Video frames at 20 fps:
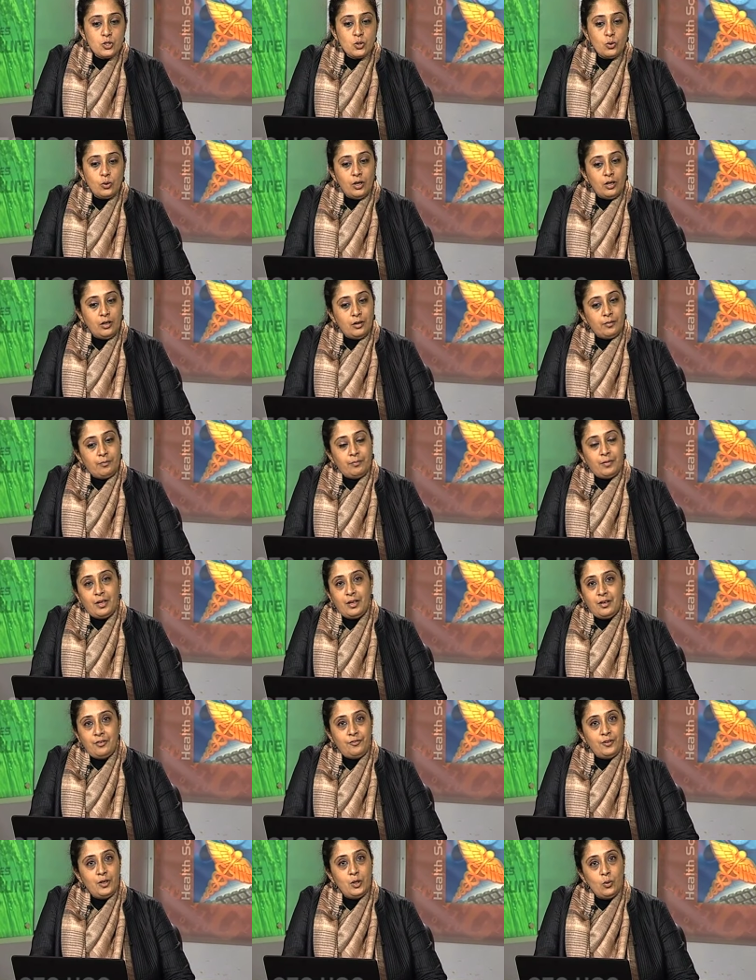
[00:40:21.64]
So, uh,
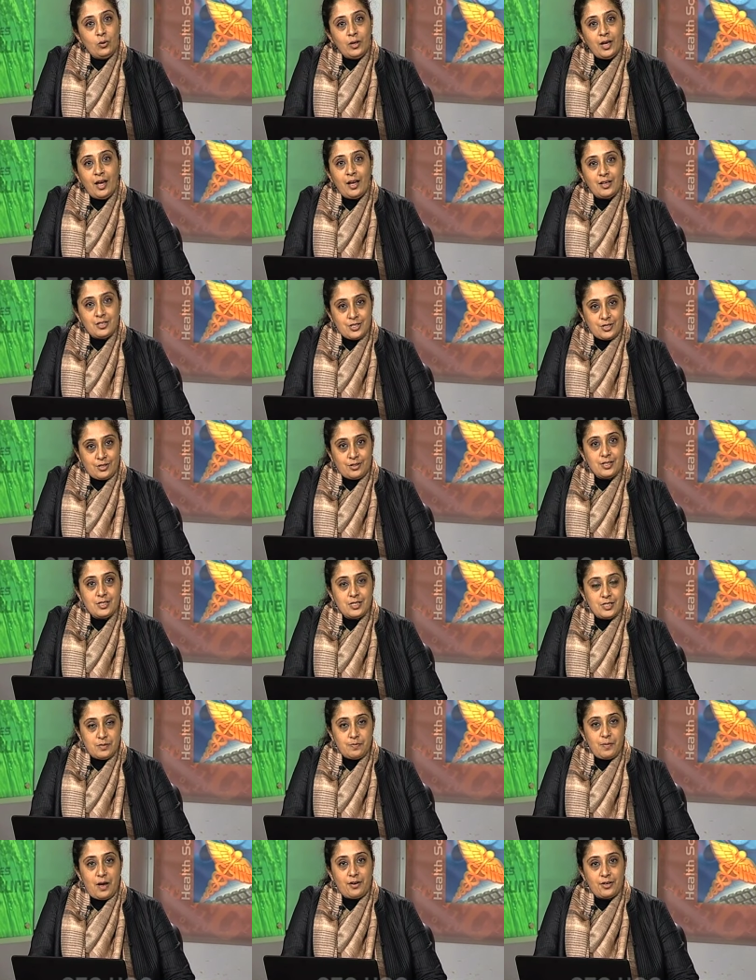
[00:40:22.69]
if we look at
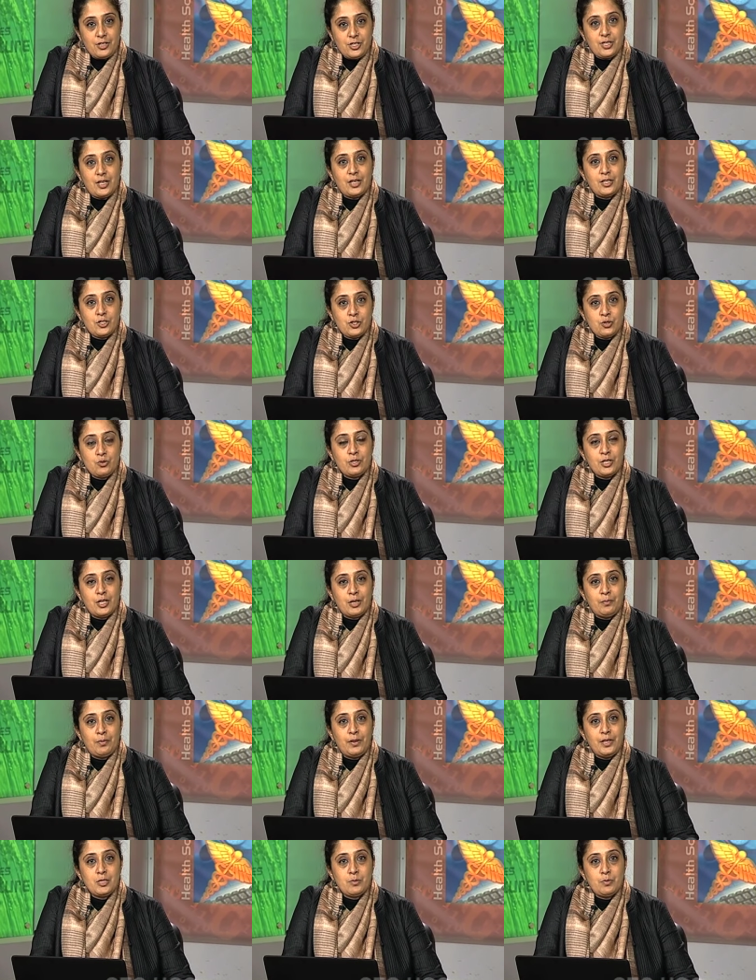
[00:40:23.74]
this marriage that is to
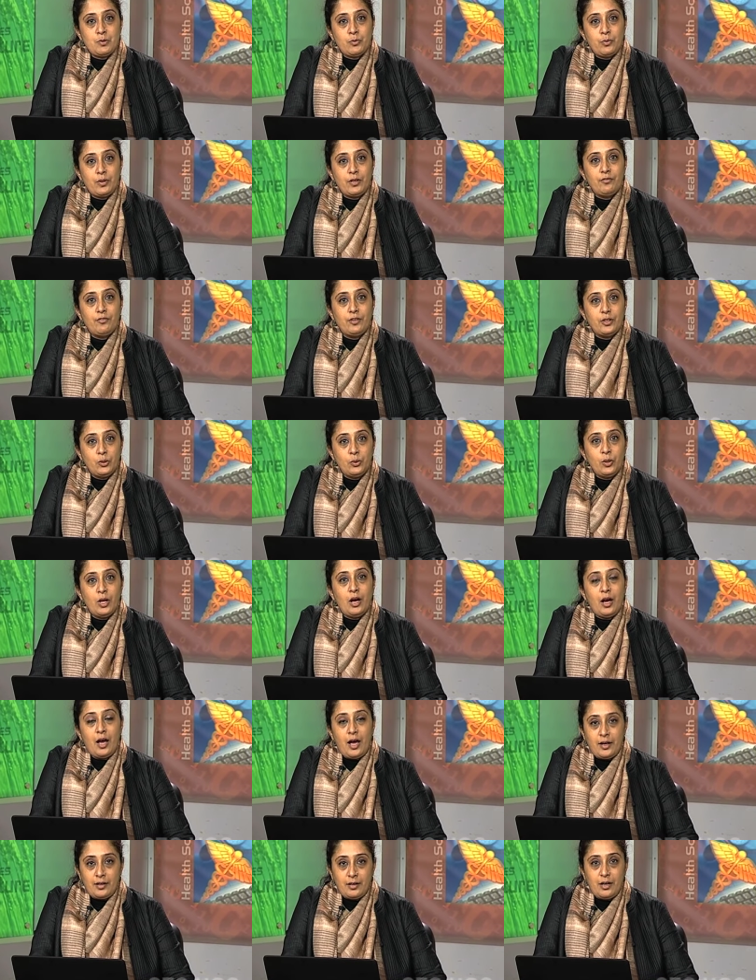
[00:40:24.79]
take place between
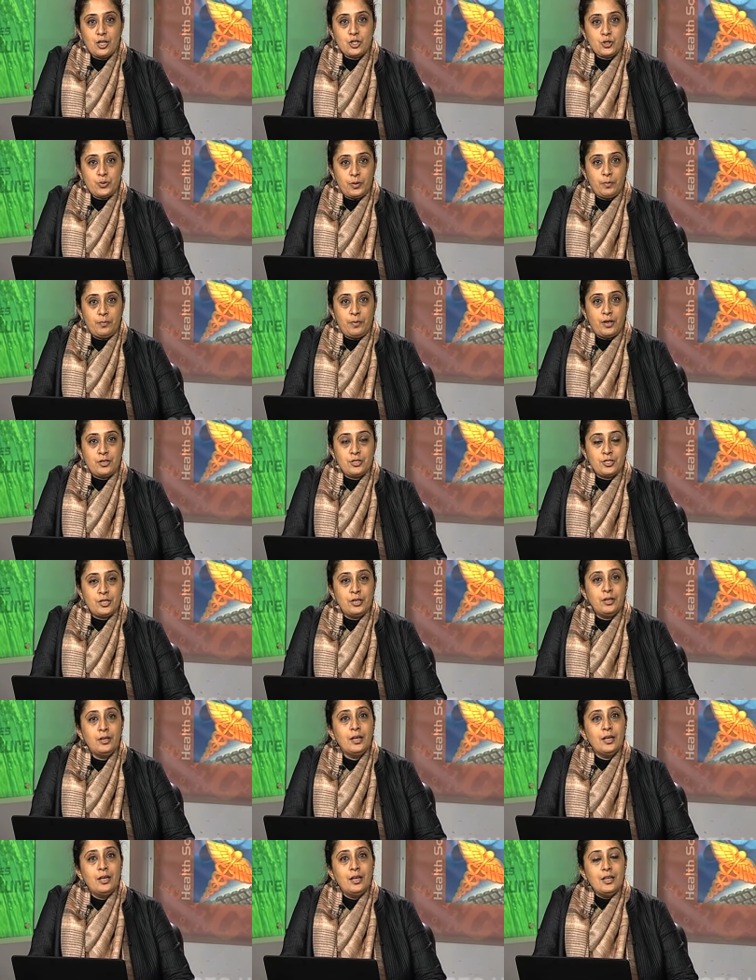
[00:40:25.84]
Vidula and Ashwin
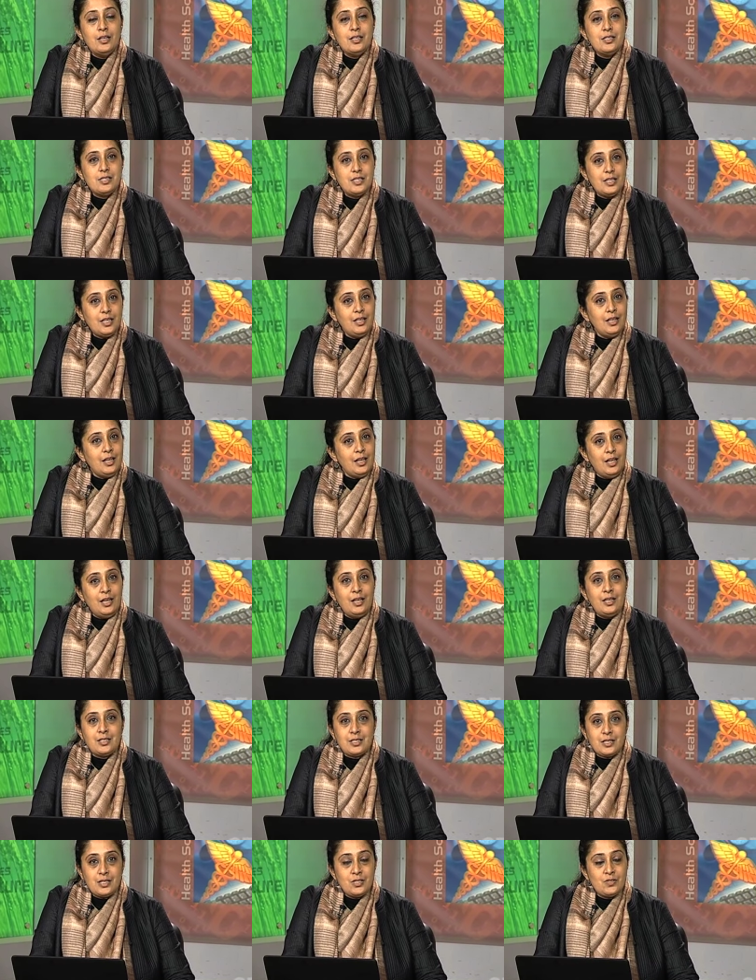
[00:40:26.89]
Pandey, scene
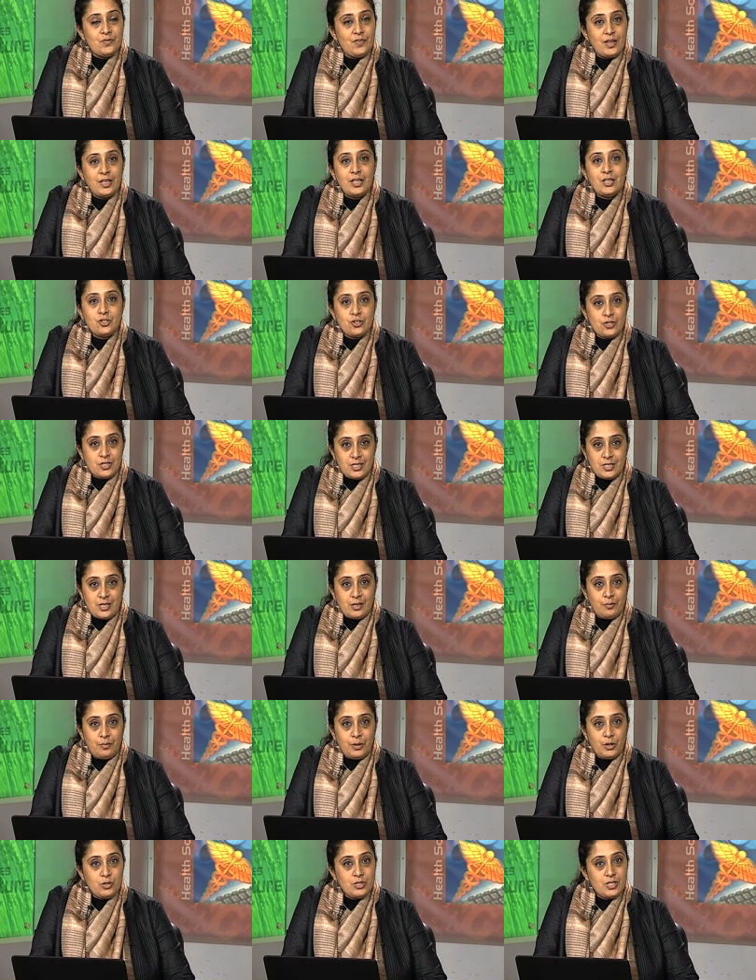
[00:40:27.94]
8 is very
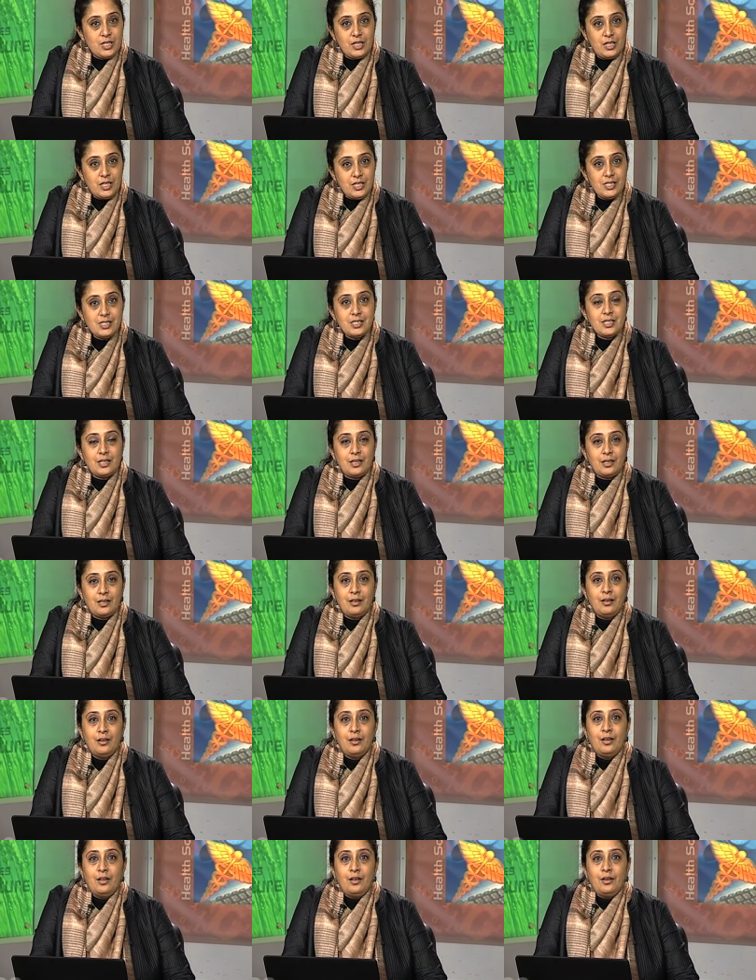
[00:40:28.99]
interesting because in this
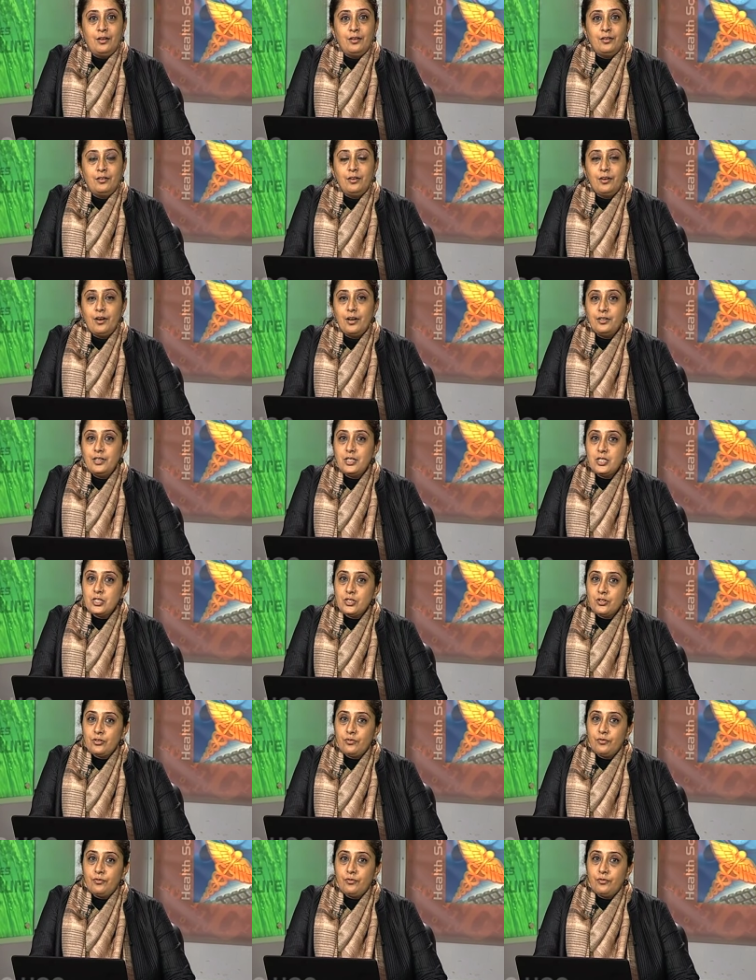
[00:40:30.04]
scene, there are these